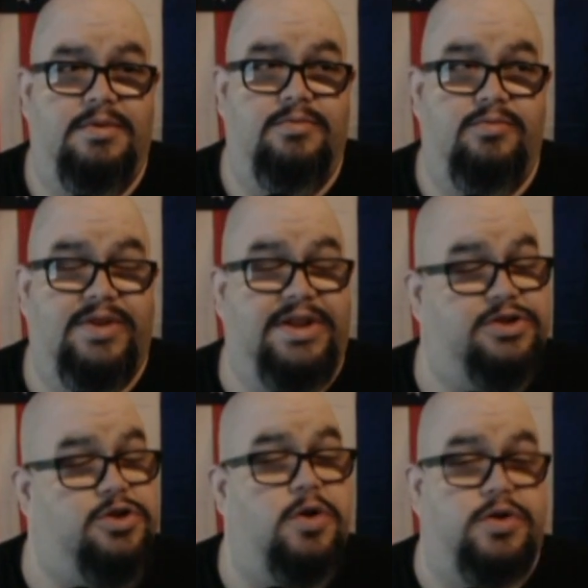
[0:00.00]
really
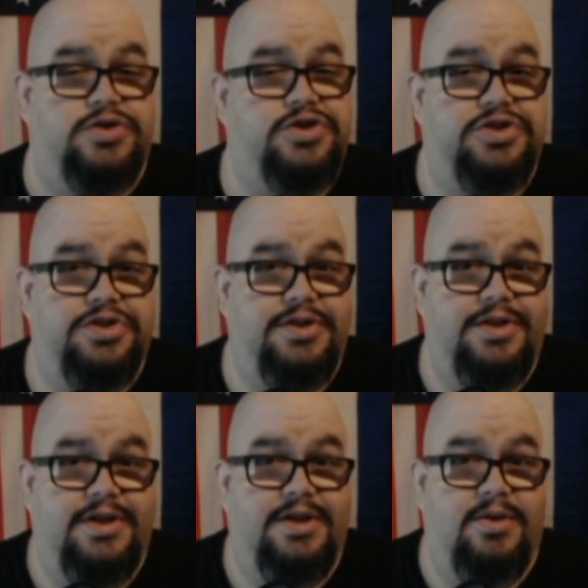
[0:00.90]
charged
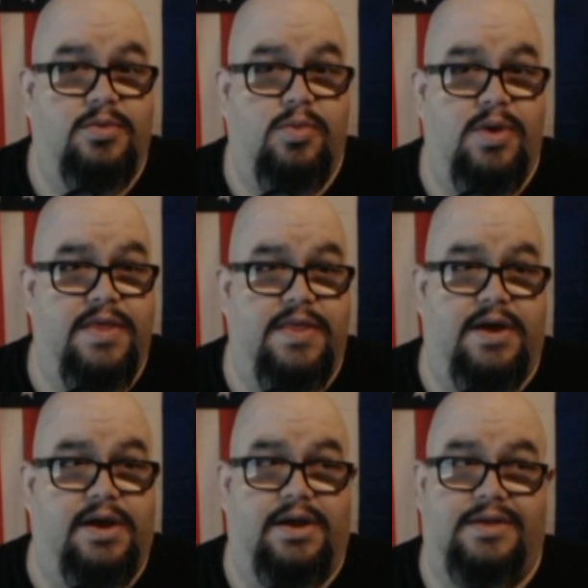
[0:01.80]
with
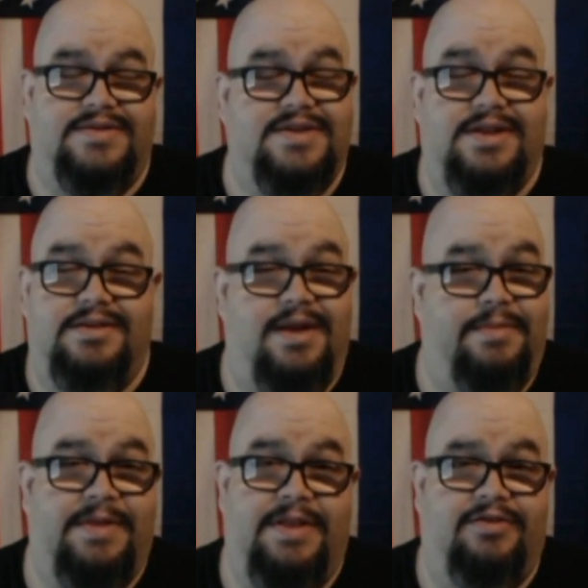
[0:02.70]

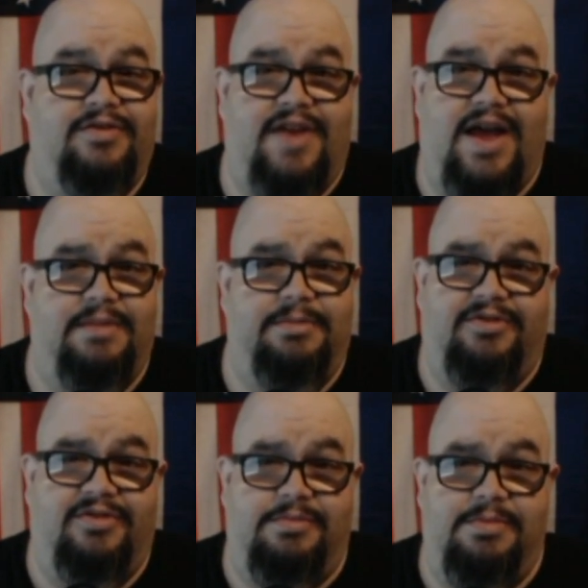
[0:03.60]
there's got to be
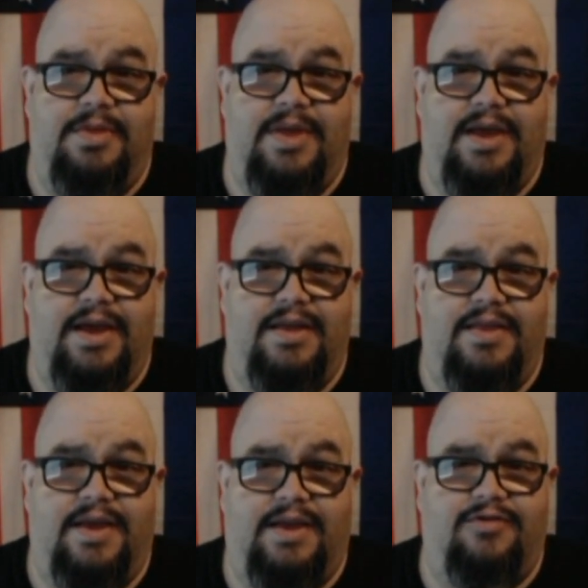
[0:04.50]
something
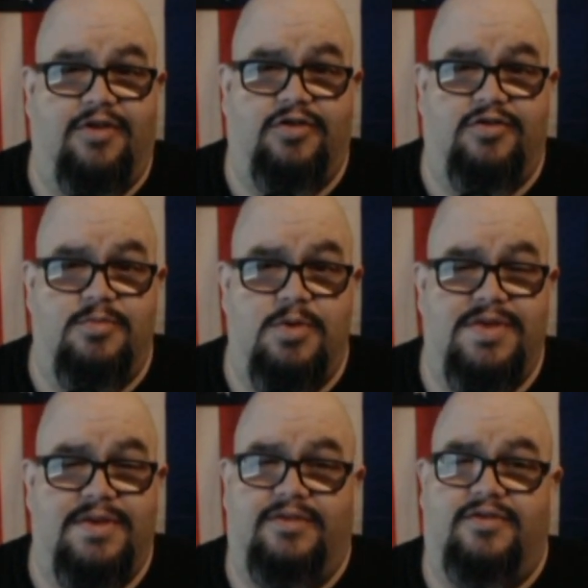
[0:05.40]
they can charge him
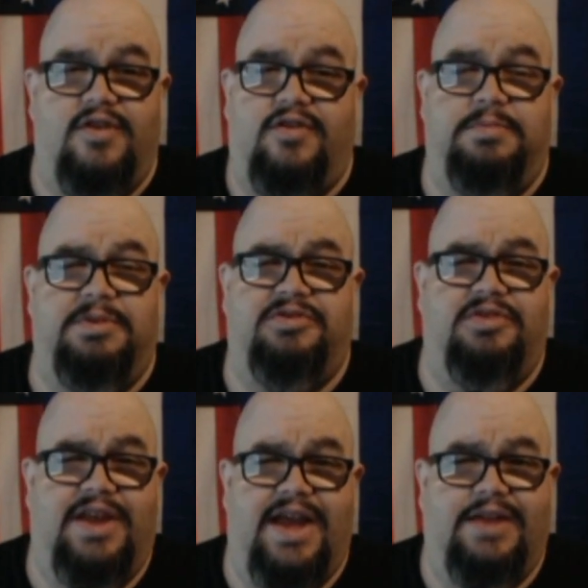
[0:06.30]
with,
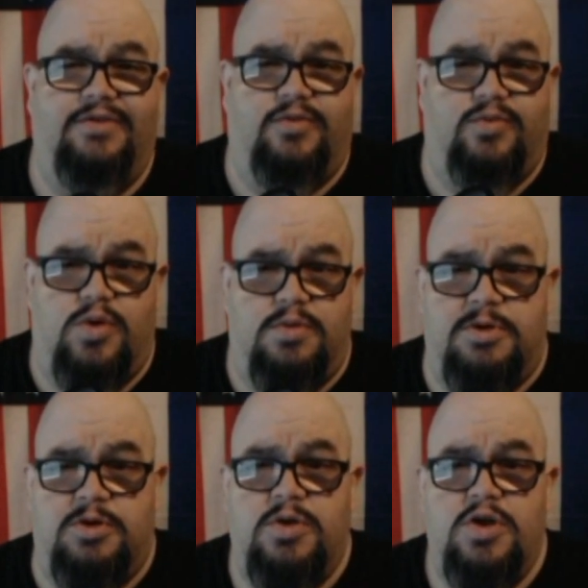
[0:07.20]
especially Andrew
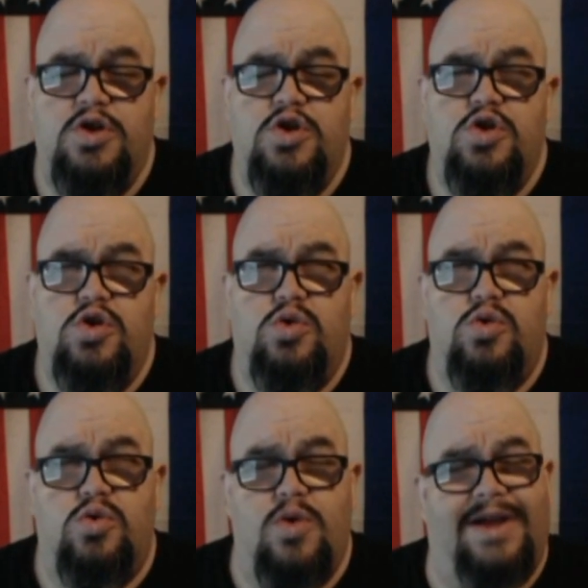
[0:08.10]
Cuomo,
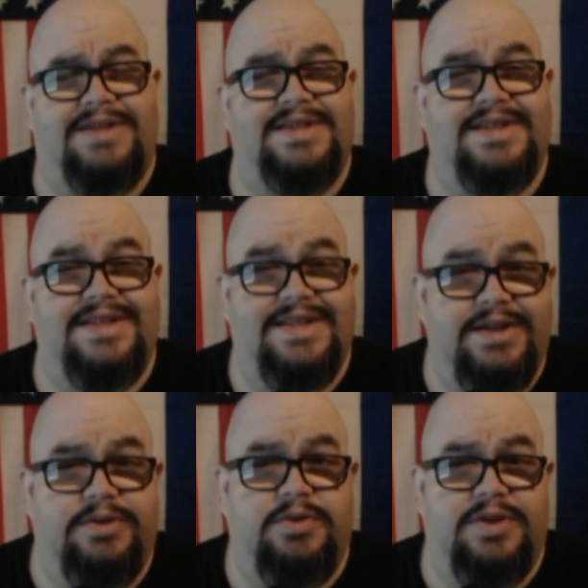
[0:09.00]
who has
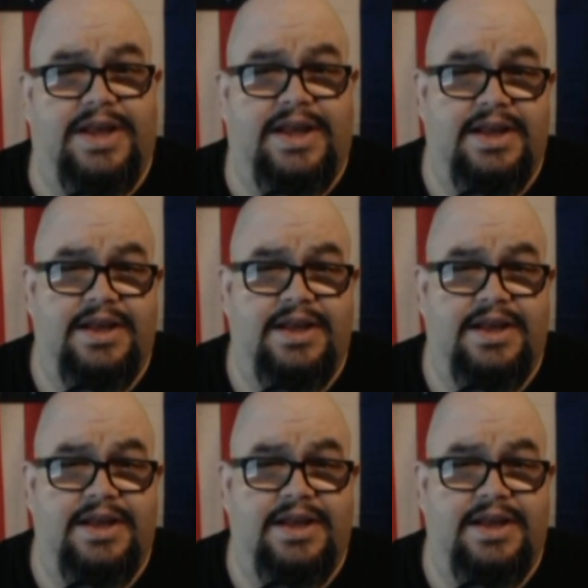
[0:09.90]
literally